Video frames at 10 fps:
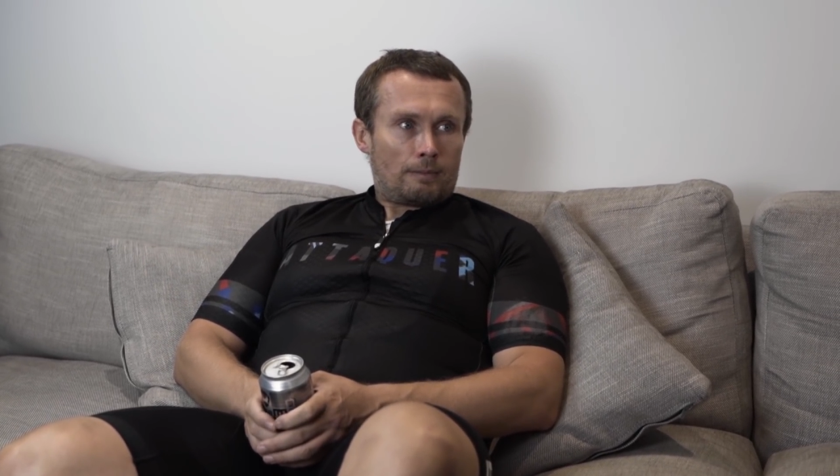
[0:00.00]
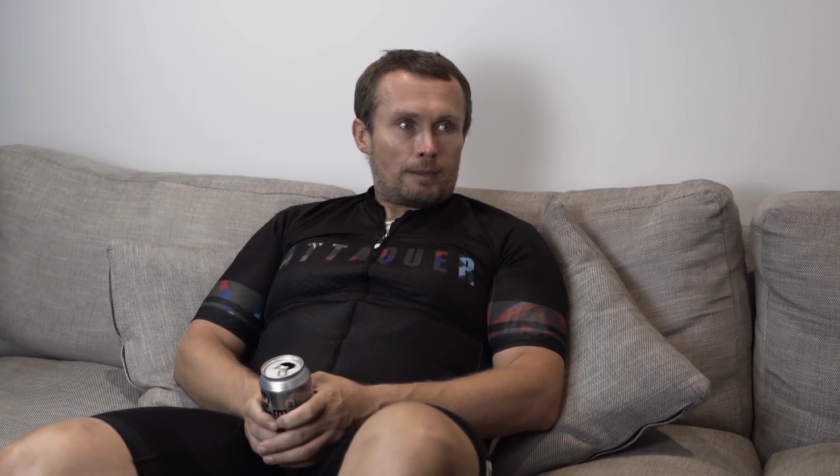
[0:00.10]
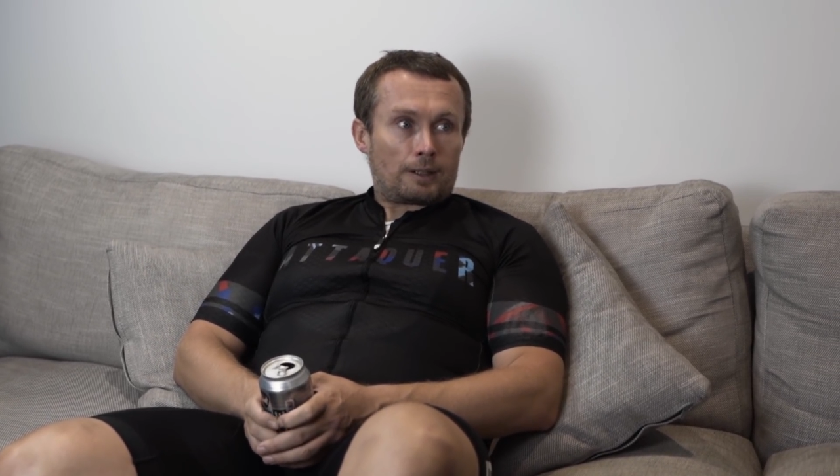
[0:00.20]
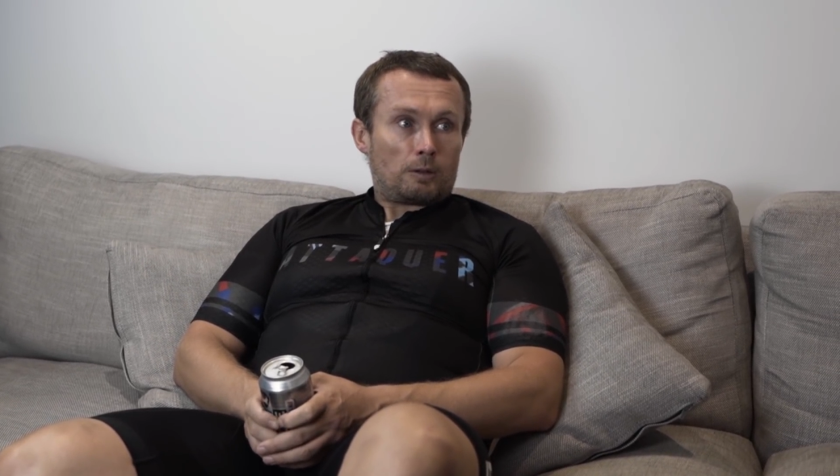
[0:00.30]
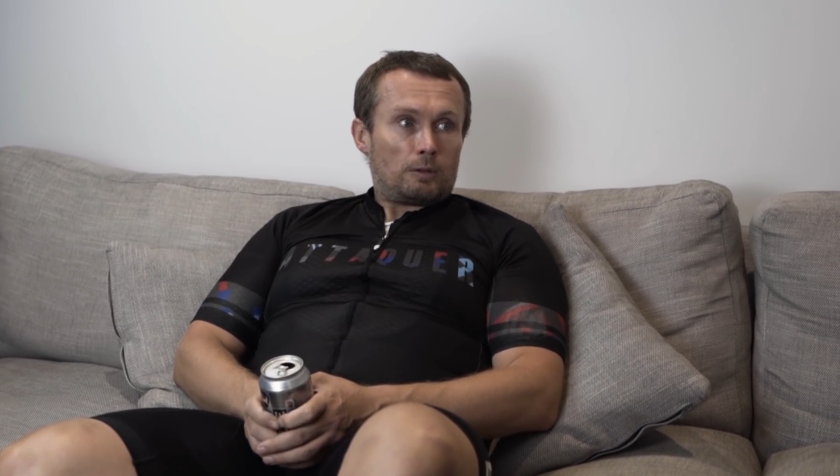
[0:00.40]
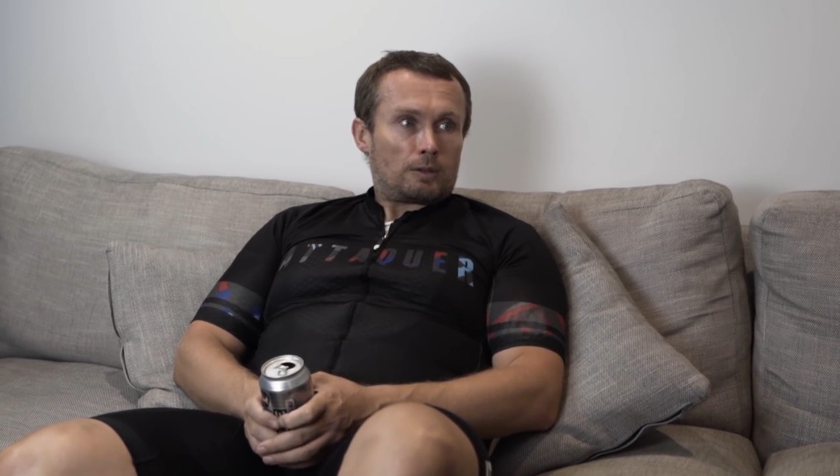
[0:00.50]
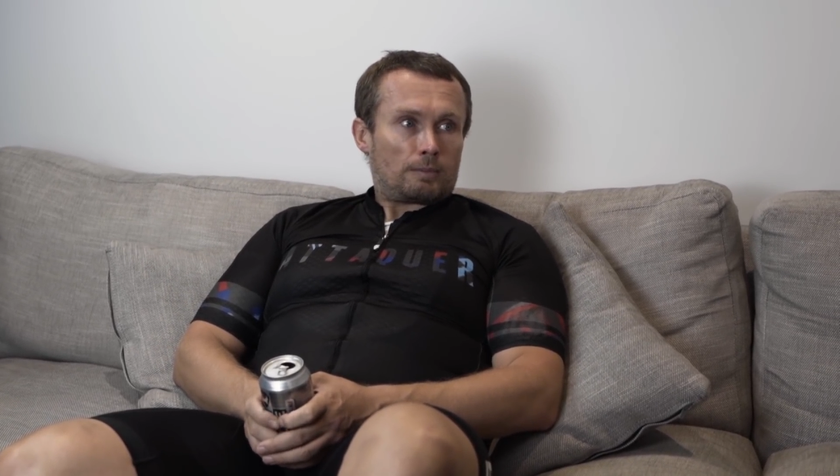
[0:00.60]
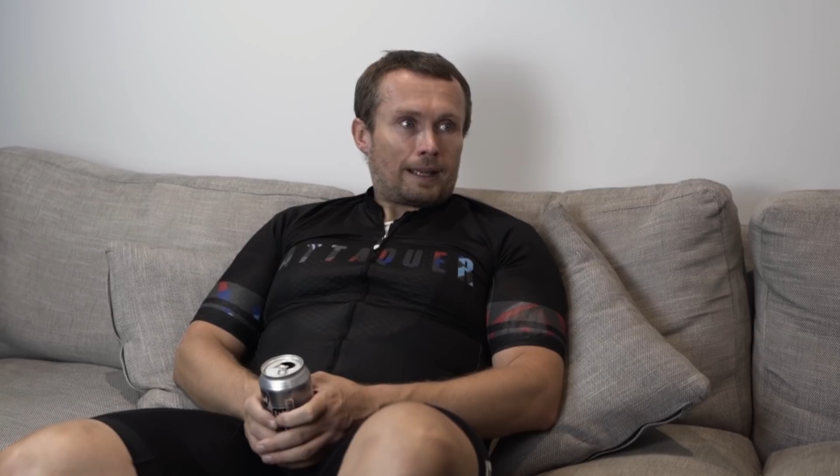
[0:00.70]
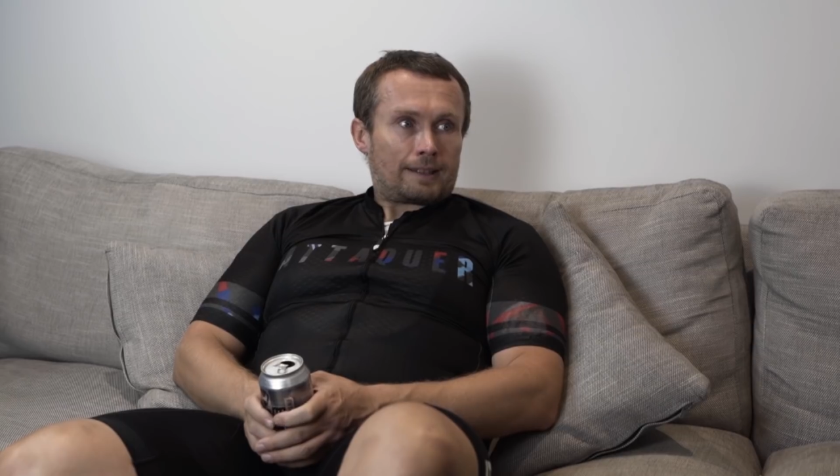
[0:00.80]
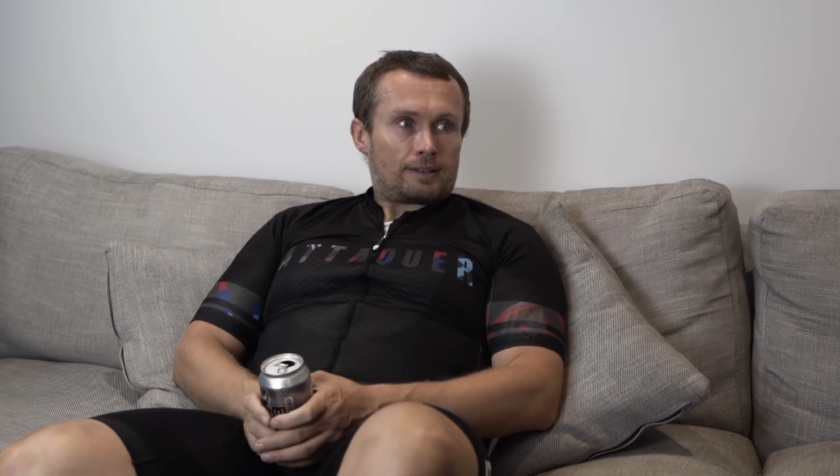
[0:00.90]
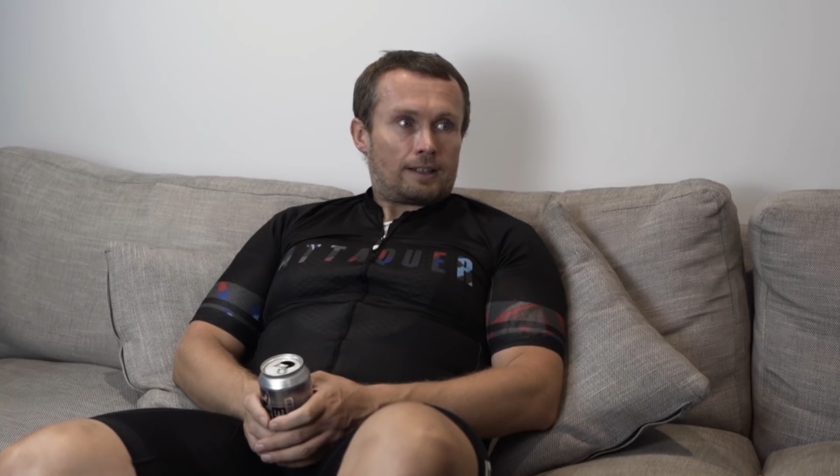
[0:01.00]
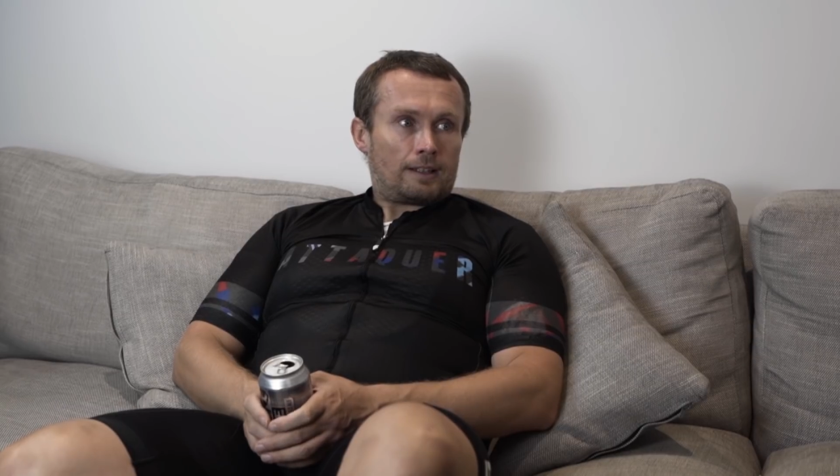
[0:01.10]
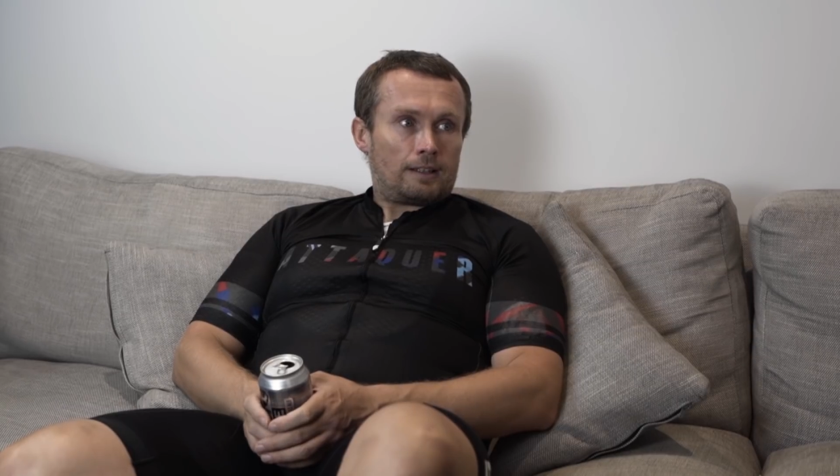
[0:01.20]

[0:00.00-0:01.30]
Michael's passing